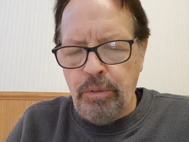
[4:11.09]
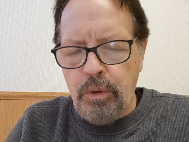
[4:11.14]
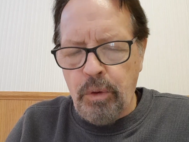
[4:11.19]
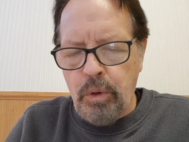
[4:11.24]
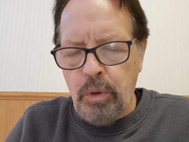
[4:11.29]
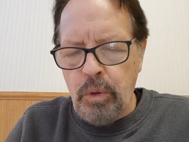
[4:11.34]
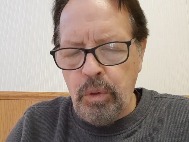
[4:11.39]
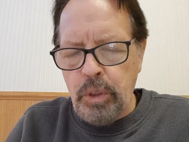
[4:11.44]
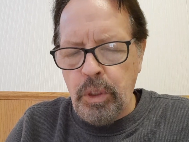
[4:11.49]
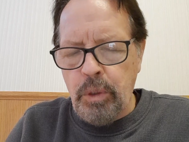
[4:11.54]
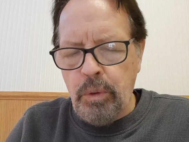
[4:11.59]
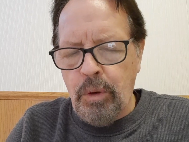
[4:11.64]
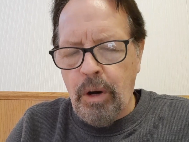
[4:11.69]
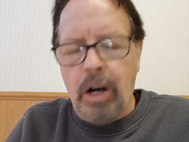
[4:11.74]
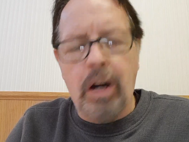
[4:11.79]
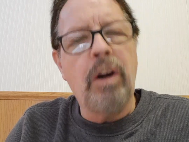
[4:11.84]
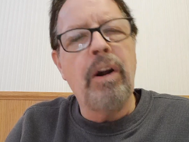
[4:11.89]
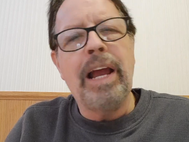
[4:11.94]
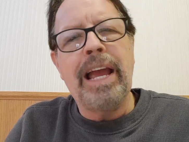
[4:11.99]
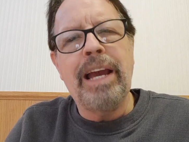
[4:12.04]
for who you
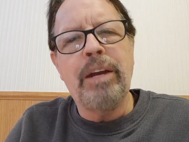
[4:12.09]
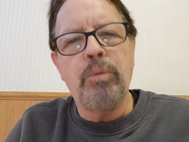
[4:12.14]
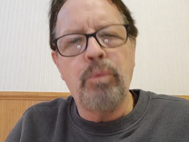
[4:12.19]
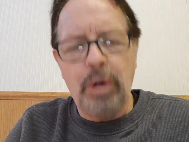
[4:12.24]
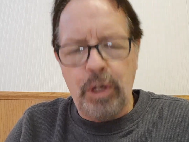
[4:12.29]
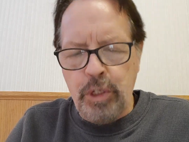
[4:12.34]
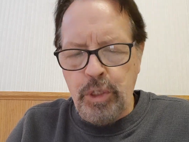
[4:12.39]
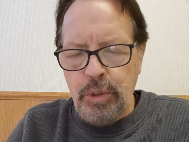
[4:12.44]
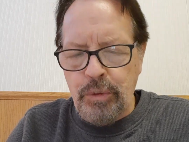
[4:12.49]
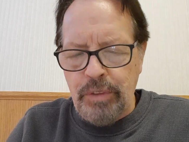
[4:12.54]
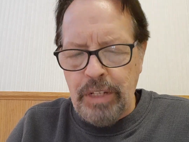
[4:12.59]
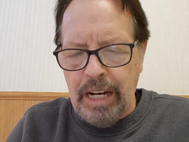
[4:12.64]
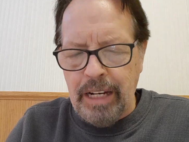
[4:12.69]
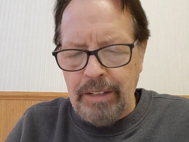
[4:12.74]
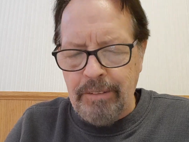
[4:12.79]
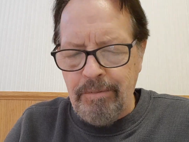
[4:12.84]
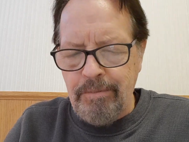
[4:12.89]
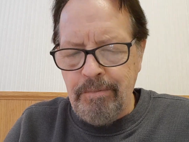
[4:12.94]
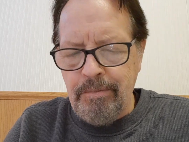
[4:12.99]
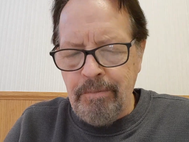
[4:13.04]
are and what you've
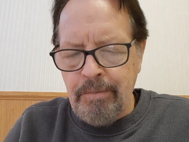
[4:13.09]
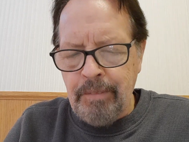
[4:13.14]
done.